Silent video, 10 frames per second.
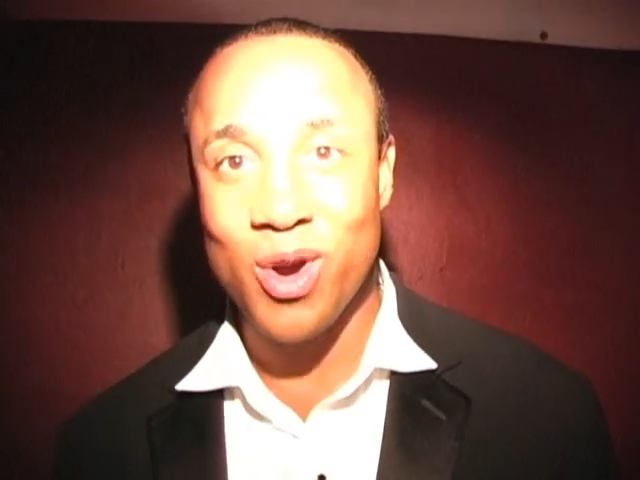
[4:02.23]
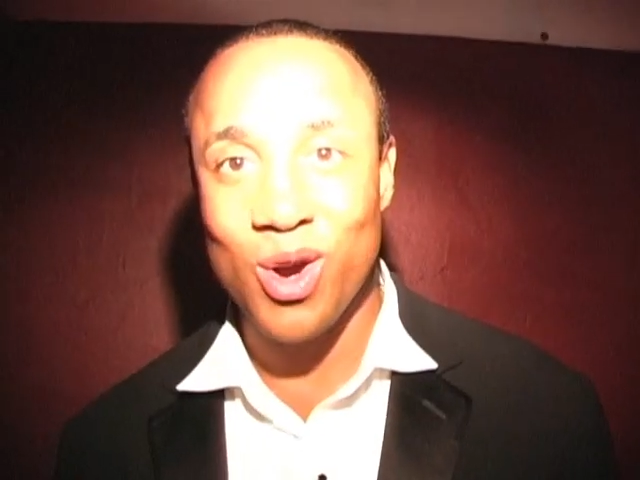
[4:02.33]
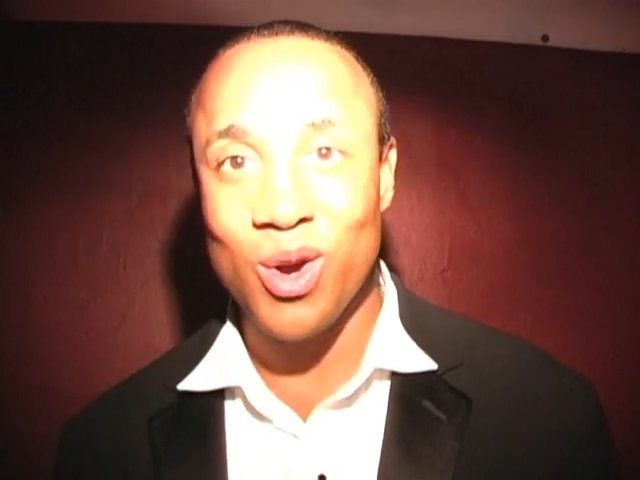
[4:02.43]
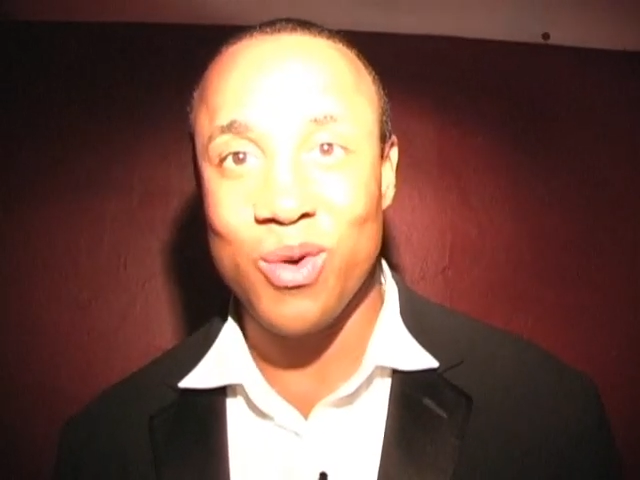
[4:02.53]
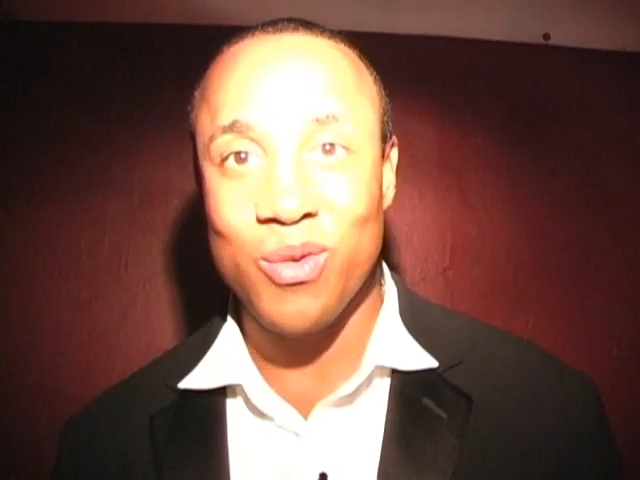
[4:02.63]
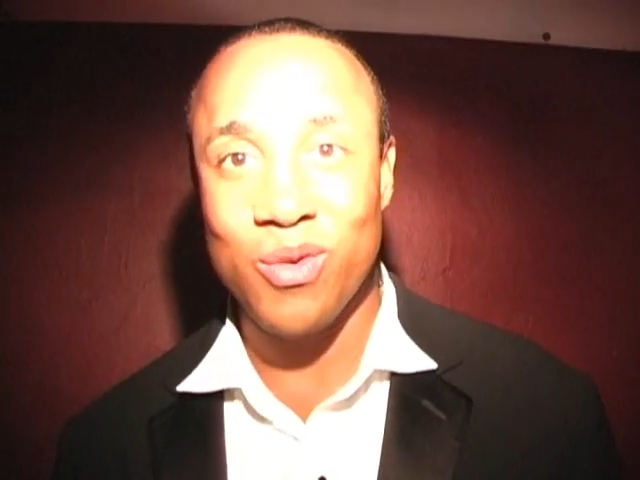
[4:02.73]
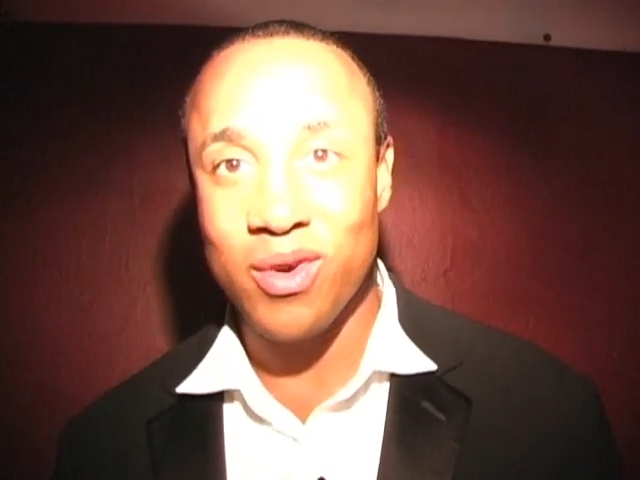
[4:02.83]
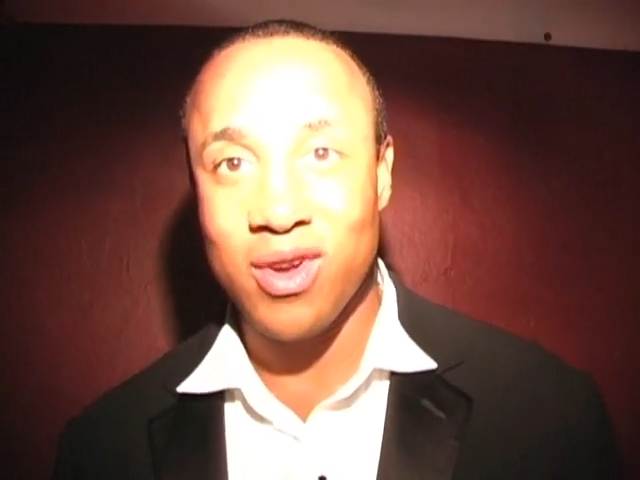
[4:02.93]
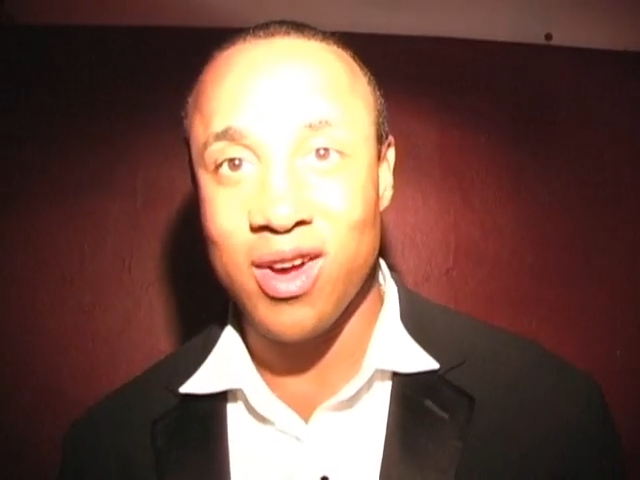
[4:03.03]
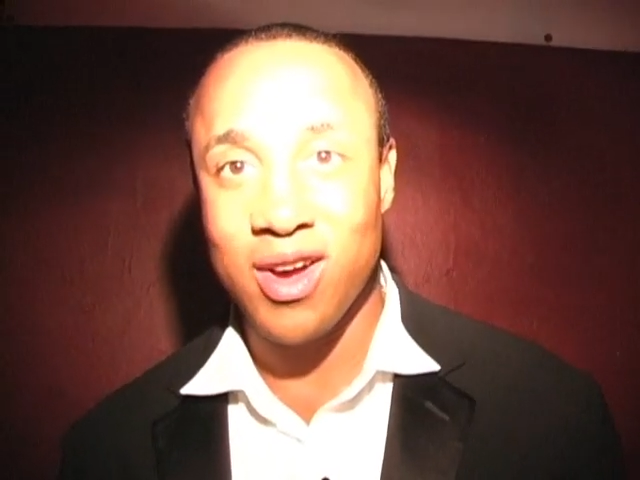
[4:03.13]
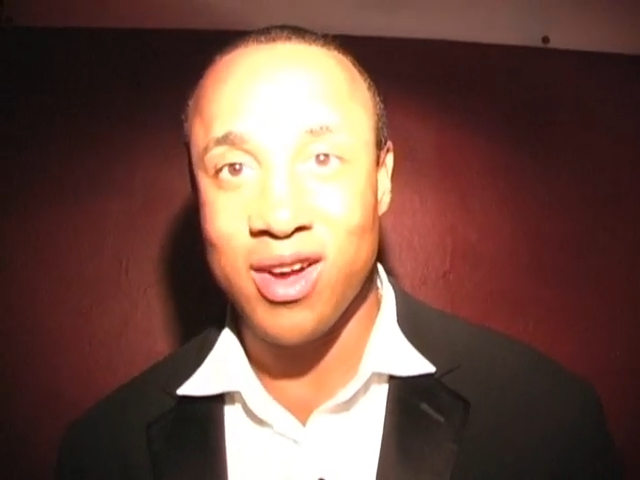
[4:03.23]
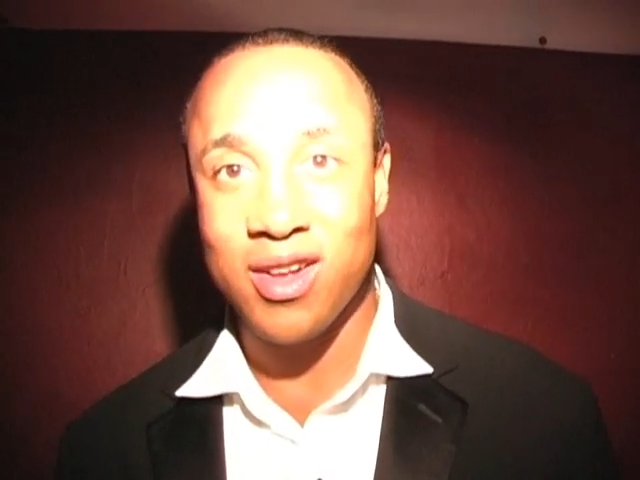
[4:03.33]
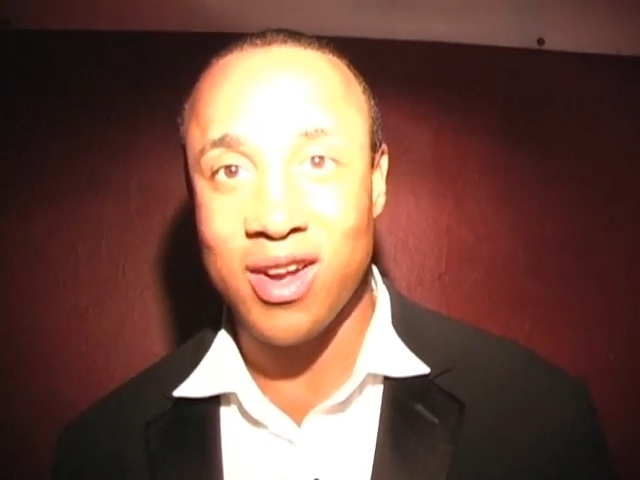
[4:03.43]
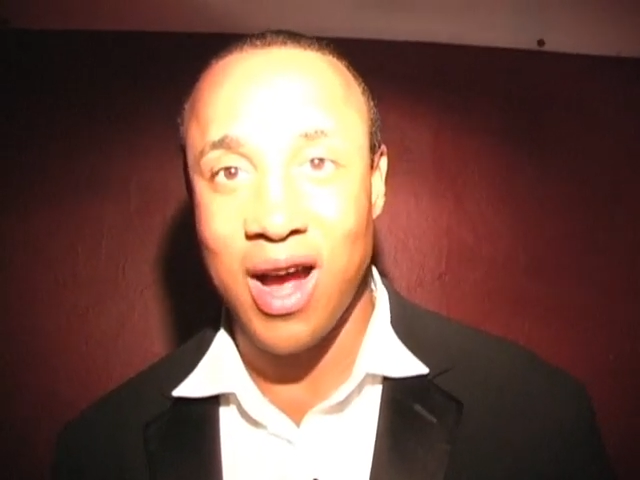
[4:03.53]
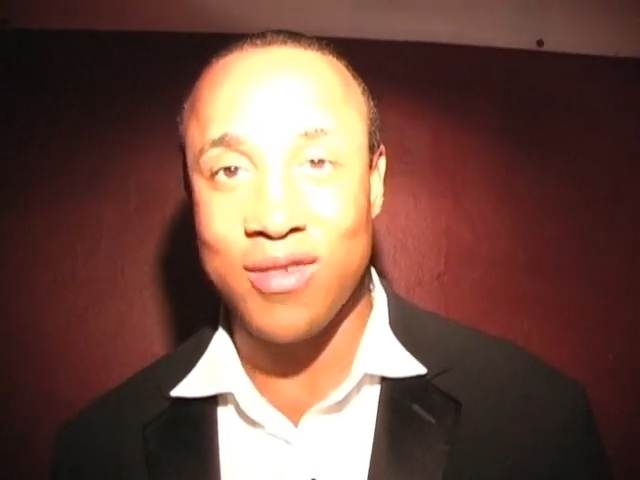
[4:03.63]
here,
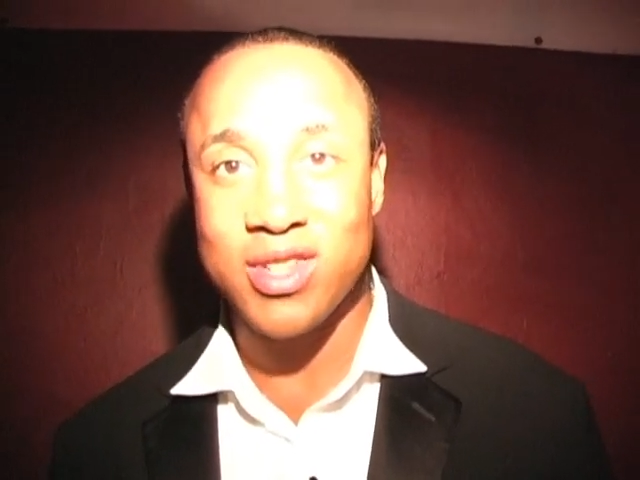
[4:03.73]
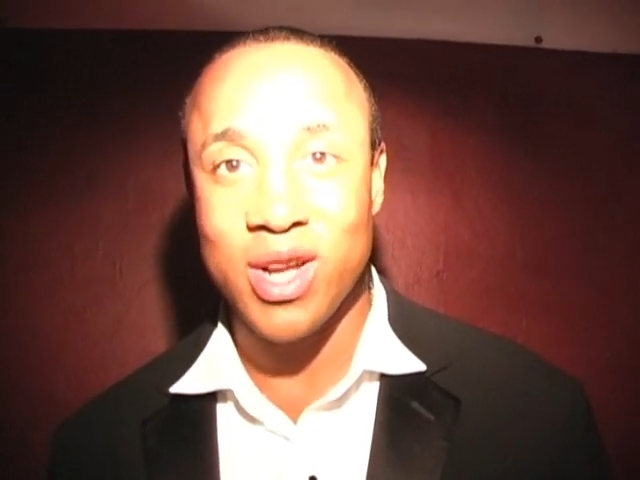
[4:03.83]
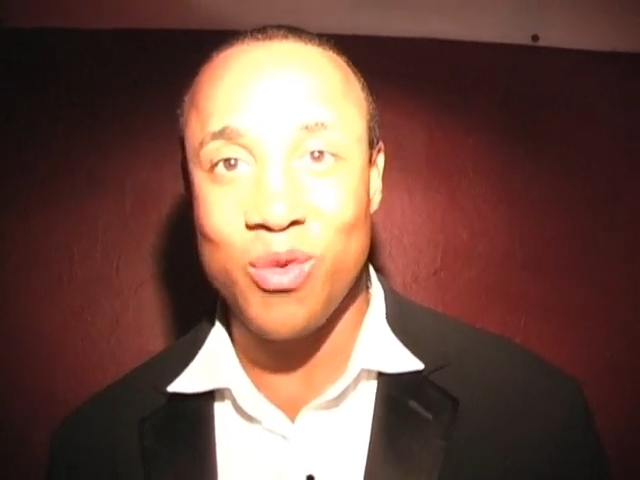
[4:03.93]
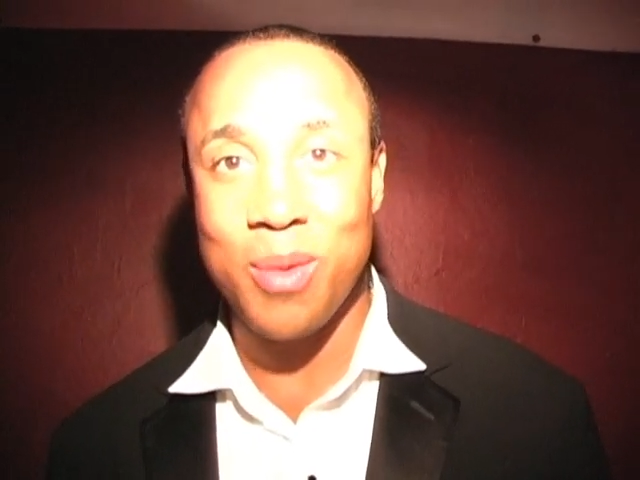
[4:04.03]
uh, obviously